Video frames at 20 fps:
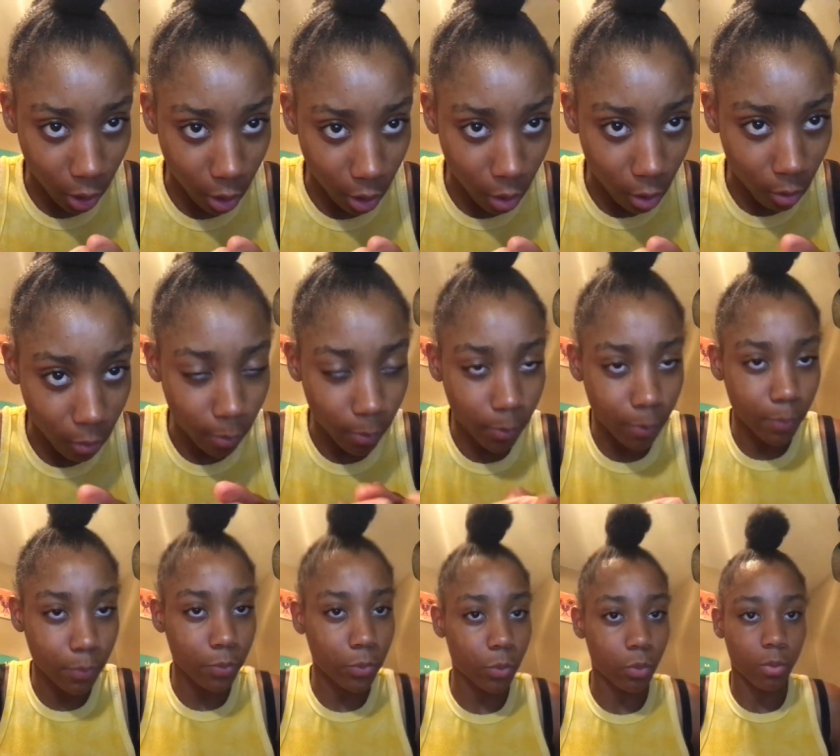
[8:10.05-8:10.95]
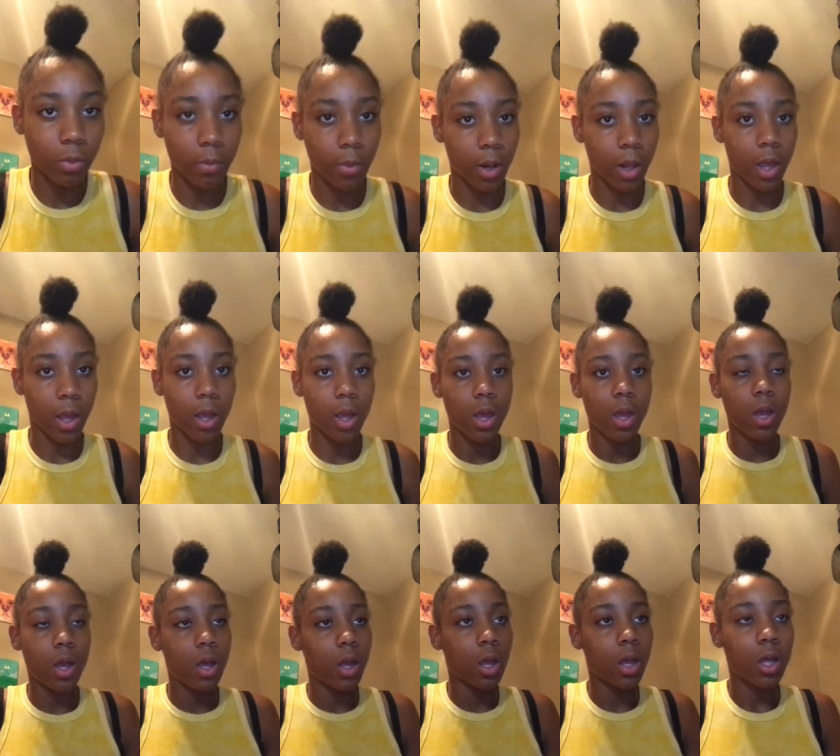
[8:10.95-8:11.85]
y'all. Remember that.
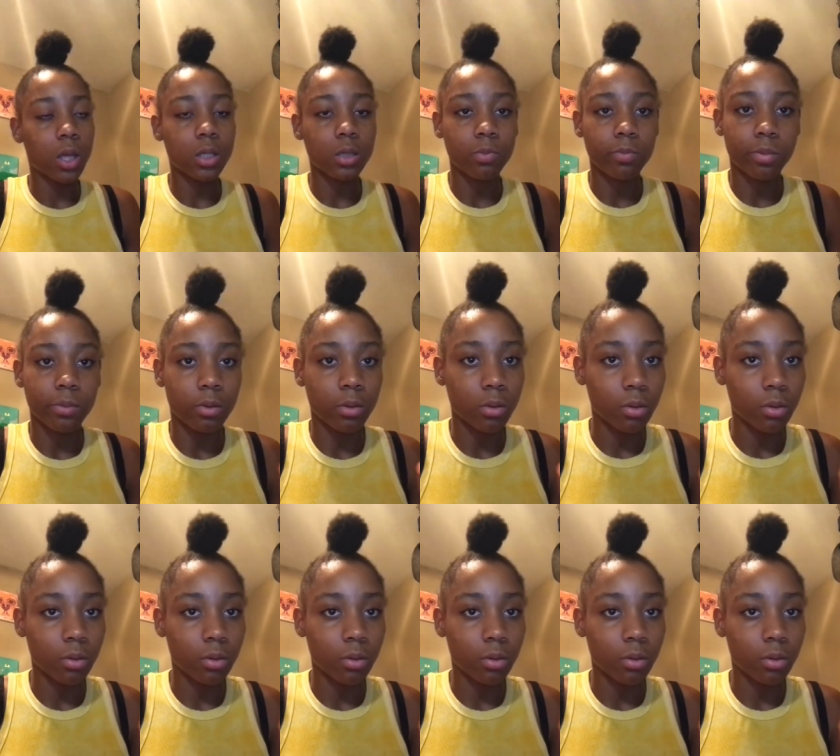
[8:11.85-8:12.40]
Because, bro,